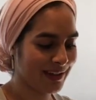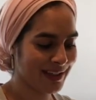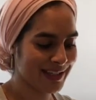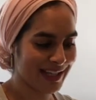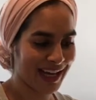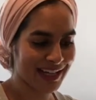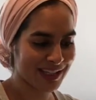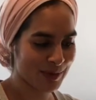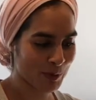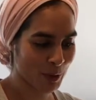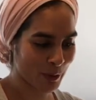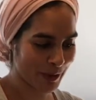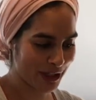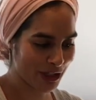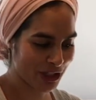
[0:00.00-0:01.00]
is
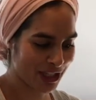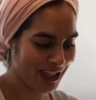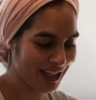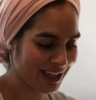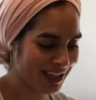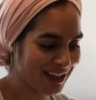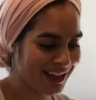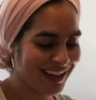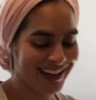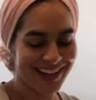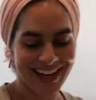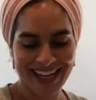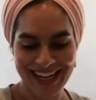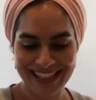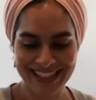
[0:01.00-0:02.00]
exploration, and
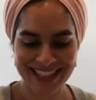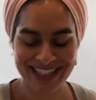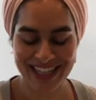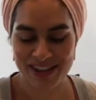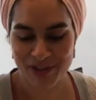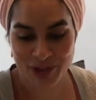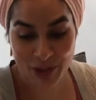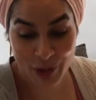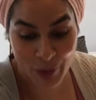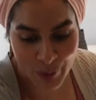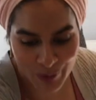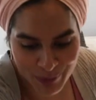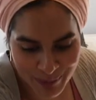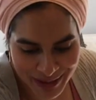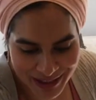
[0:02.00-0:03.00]
I hate to say there's a
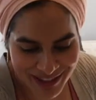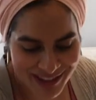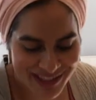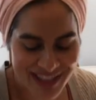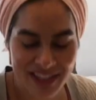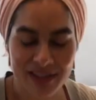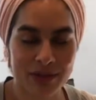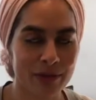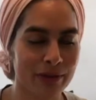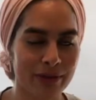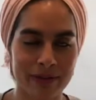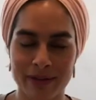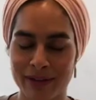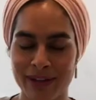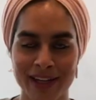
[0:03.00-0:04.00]
goal because they
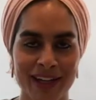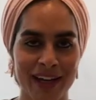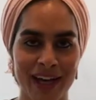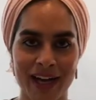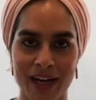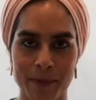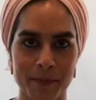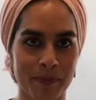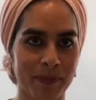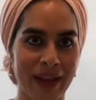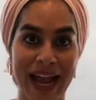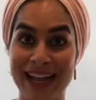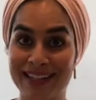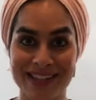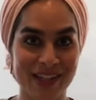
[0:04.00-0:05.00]
learn
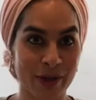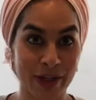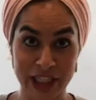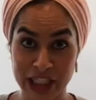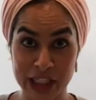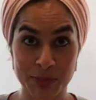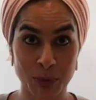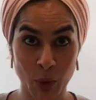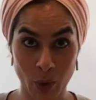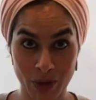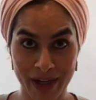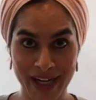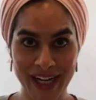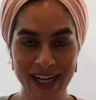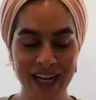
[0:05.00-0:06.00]
as they're
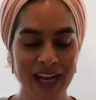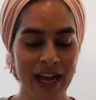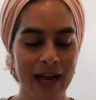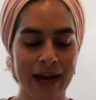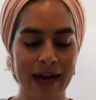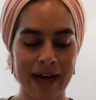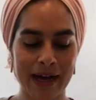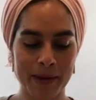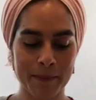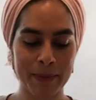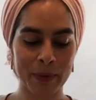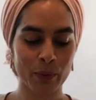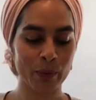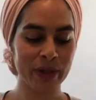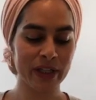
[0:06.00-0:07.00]
exploring,
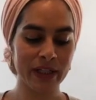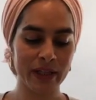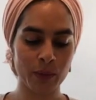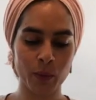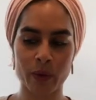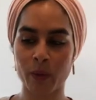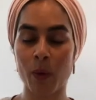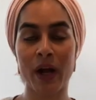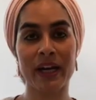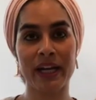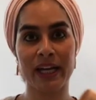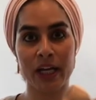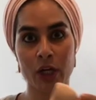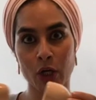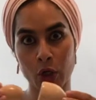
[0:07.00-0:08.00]
but really we want
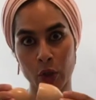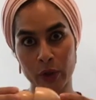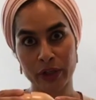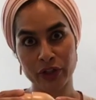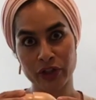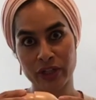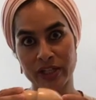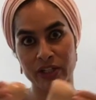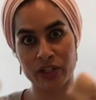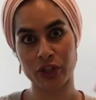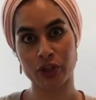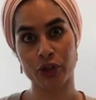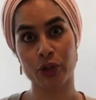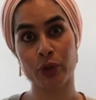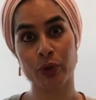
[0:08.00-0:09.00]
to encourage
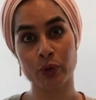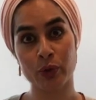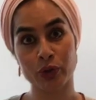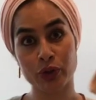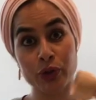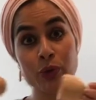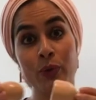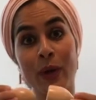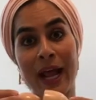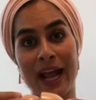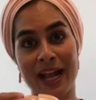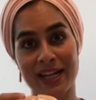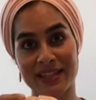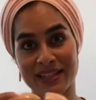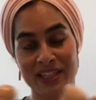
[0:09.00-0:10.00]
this two
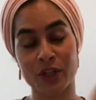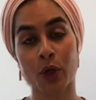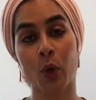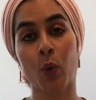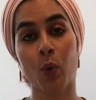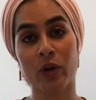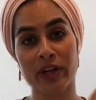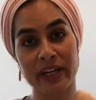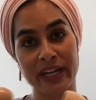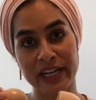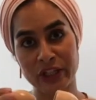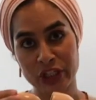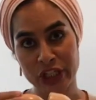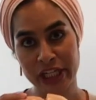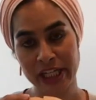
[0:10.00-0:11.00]
hands in
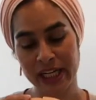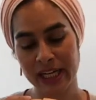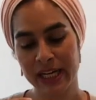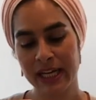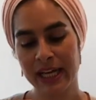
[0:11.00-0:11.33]
coordination.